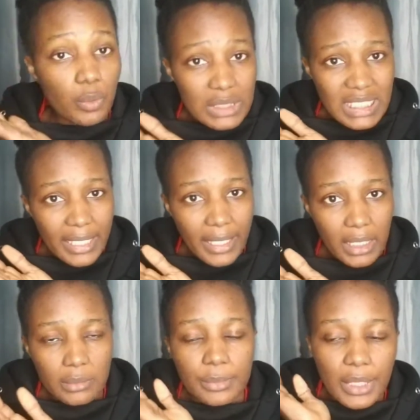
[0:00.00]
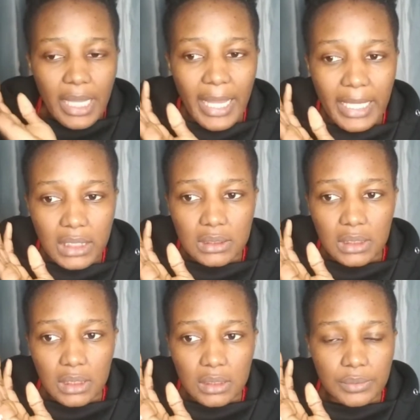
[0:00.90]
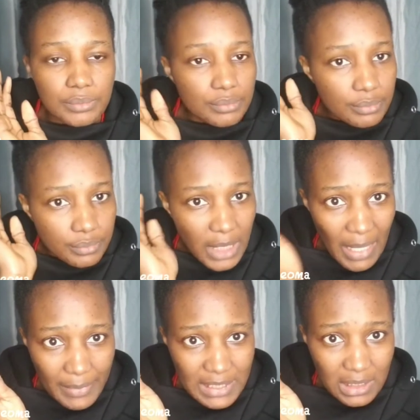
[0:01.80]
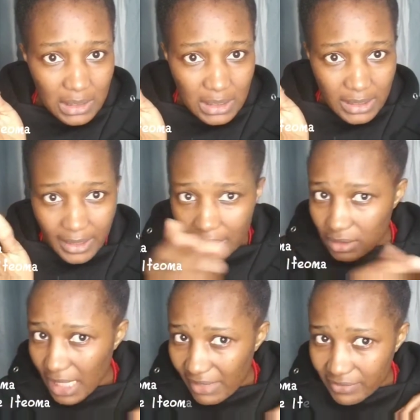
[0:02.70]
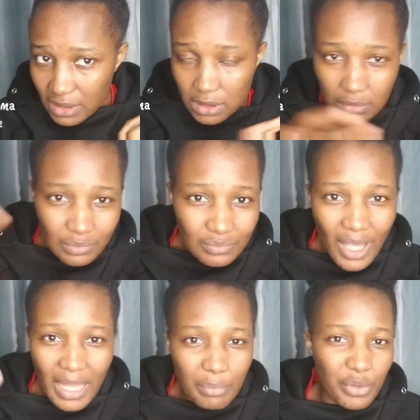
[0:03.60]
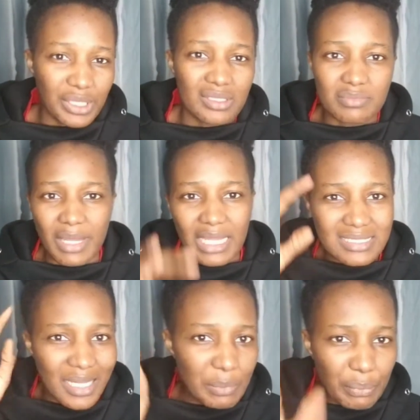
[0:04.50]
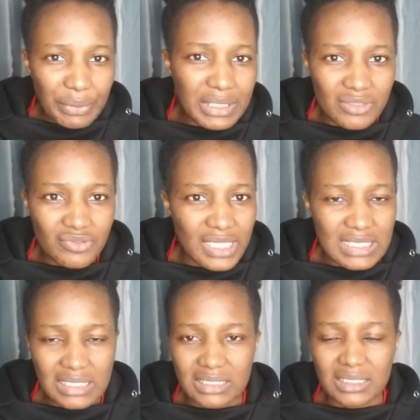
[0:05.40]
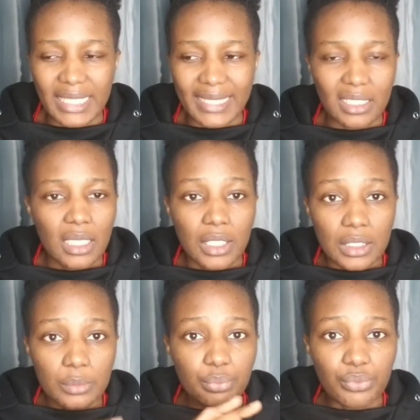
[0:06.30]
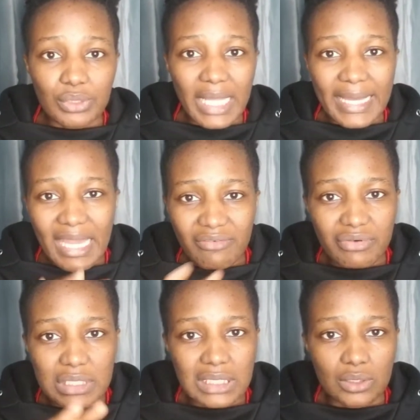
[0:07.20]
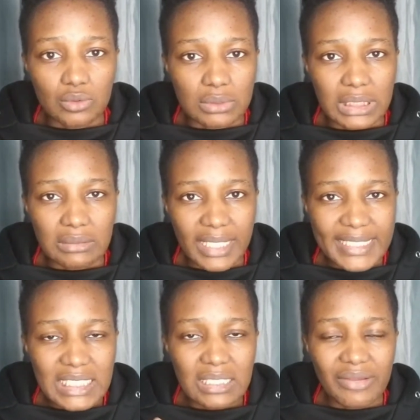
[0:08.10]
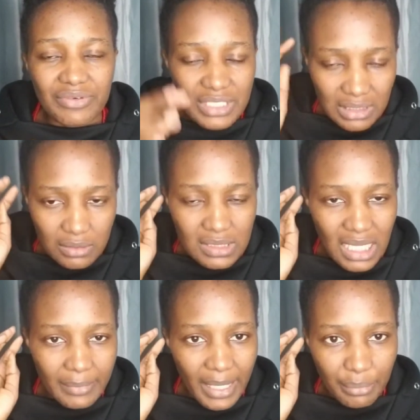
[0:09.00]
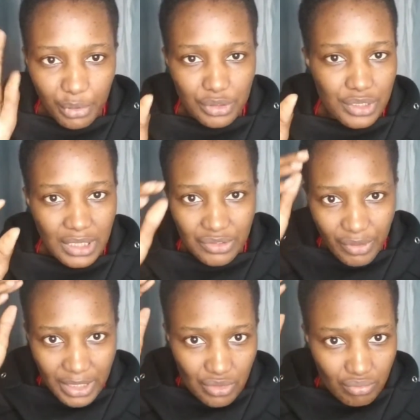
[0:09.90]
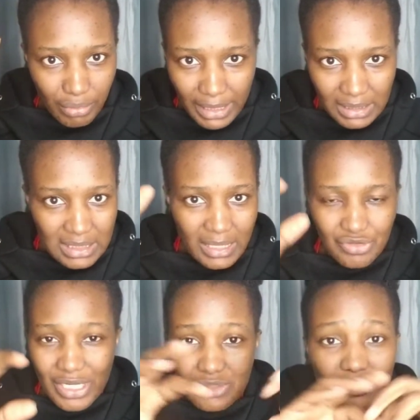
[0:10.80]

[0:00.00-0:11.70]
winter came, and I basically started having hair breakage. My hair started breaking drastically, like it broke like every single day. Like I say, every single time I brush it, I try to pack it, I try to